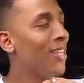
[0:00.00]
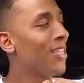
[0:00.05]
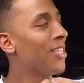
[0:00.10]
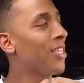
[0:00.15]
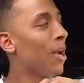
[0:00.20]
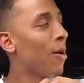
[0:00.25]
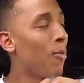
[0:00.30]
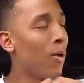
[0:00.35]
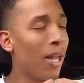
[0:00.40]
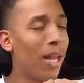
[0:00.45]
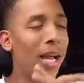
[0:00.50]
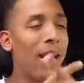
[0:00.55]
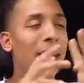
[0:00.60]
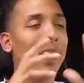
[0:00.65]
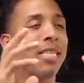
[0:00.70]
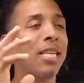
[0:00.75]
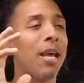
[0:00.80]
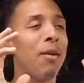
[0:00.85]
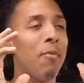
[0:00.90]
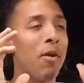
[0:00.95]
Subway. Like
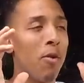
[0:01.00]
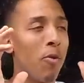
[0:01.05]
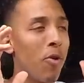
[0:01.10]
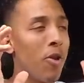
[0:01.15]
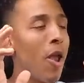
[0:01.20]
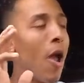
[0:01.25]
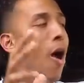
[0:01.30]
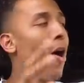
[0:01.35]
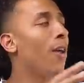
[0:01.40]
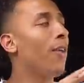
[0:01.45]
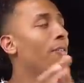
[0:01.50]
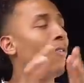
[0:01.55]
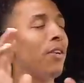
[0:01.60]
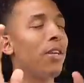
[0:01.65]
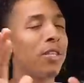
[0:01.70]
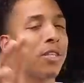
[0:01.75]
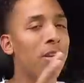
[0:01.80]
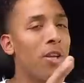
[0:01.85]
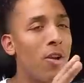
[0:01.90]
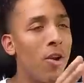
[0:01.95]
I said, man, when y'all
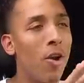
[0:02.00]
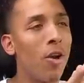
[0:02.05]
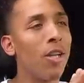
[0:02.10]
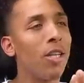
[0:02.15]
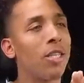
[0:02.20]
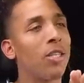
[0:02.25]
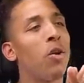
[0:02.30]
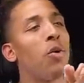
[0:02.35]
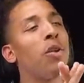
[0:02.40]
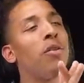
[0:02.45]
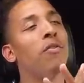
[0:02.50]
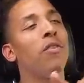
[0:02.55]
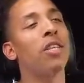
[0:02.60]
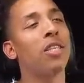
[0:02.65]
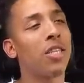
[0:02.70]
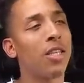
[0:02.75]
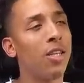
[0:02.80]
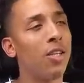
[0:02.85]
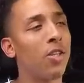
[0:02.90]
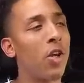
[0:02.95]
envisioning all this, don't
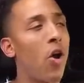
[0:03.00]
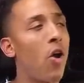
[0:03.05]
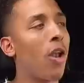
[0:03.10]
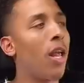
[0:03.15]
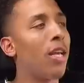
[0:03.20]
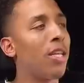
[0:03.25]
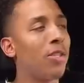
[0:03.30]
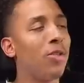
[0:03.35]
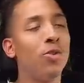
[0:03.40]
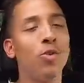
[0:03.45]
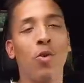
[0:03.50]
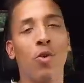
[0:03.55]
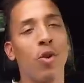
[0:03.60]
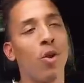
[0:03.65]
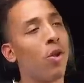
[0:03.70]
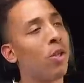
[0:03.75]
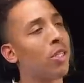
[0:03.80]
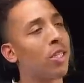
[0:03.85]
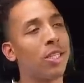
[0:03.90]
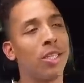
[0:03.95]
envision a tall ass dude doing
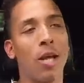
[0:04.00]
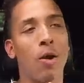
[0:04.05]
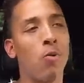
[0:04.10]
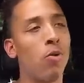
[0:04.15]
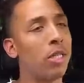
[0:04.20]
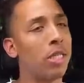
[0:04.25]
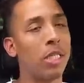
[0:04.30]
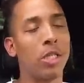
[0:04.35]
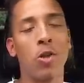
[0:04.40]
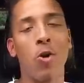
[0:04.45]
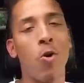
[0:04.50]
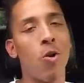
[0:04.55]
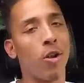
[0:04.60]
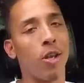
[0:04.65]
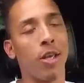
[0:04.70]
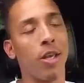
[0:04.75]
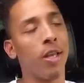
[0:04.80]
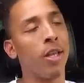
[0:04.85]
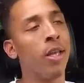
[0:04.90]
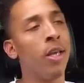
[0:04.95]
all this because I wasn't tall
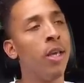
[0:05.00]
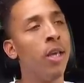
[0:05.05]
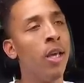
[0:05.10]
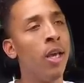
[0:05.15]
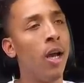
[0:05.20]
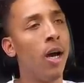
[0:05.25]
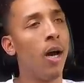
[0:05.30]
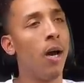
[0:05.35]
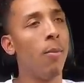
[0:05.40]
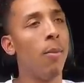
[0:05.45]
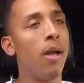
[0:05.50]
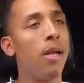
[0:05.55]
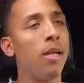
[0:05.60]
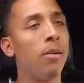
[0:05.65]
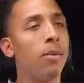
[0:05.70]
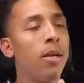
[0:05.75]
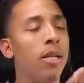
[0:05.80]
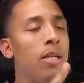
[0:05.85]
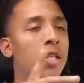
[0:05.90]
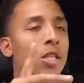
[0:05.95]
then. Um, I
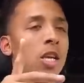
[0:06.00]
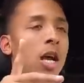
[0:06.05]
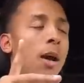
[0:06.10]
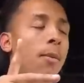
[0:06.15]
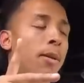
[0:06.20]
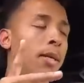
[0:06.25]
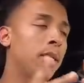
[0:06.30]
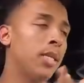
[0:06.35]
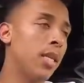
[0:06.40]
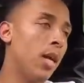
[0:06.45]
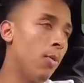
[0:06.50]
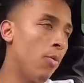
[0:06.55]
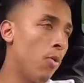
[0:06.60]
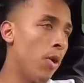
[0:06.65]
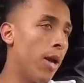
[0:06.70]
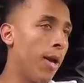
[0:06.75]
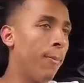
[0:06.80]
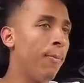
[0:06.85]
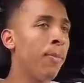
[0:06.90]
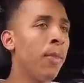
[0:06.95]
ended up getting a job at
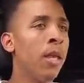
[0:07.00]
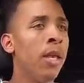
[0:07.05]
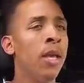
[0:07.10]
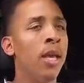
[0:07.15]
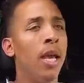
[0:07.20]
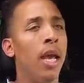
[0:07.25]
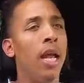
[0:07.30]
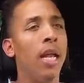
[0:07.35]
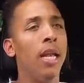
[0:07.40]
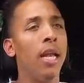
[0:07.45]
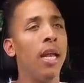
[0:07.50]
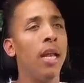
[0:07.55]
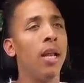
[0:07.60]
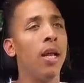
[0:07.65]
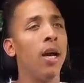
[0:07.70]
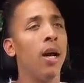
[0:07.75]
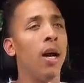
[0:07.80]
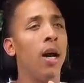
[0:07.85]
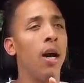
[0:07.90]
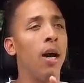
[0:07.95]
Subway, and then
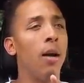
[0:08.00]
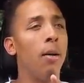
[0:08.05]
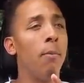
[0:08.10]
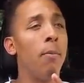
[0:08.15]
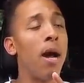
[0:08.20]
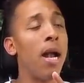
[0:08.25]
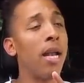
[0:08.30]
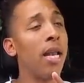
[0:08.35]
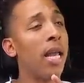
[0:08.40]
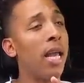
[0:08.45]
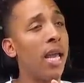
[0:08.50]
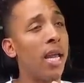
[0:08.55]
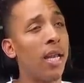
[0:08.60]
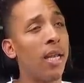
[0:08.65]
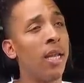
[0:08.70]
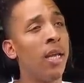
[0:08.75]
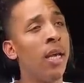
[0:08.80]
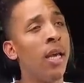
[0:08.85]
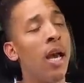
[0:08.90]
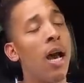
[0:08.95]
uh, by
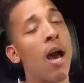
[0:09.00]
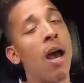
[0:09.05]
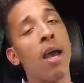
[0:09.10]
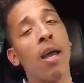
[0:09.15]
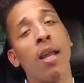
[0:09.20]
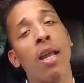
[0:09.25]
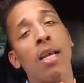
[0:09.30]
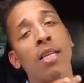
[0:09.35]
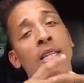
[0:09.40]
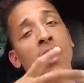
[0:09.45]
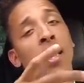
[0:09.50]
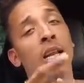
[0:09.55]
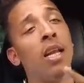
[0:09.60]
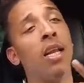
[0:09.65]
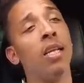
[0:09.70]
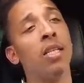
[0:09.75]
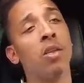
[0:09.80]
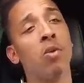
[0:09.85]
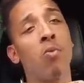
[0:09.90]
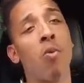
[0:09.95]
then I had
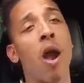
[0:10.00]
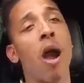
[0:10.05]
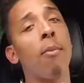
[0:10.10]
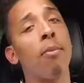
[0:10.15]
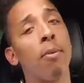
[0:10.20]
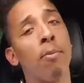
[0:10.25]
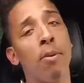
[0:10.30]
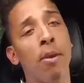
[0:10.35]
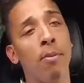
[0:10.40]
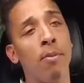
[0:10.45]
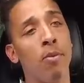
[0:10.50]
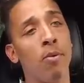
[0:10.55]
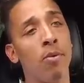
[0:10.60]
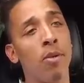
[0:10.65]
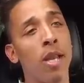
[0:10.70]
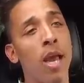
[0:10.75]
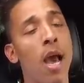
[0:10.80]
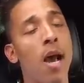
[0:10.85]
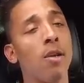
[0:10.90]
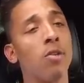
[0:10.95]
escalated to robbing people.
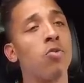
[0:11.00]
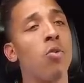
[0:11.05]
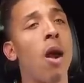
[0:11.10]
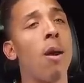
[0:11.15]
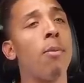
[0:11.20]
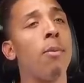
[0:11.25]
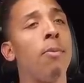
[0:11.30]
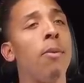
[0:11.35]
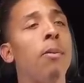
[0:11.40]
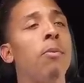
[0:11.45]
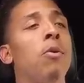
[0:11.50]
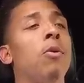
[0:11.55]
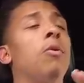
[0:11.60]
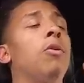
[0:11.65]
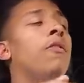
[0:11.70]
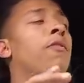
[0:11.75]
Now I was robbing people.